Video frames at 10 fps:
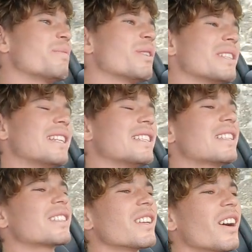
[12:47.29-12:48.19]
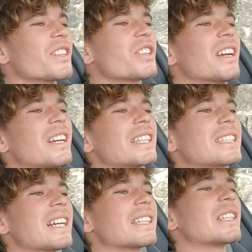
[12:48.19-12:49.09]
because it is such a
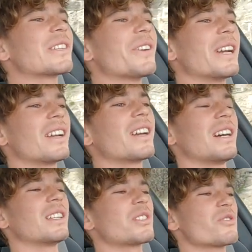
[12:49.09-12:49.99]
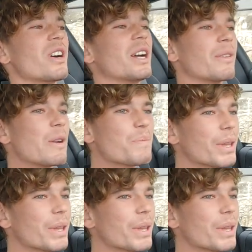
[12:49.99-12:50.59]
satisfying car to drive.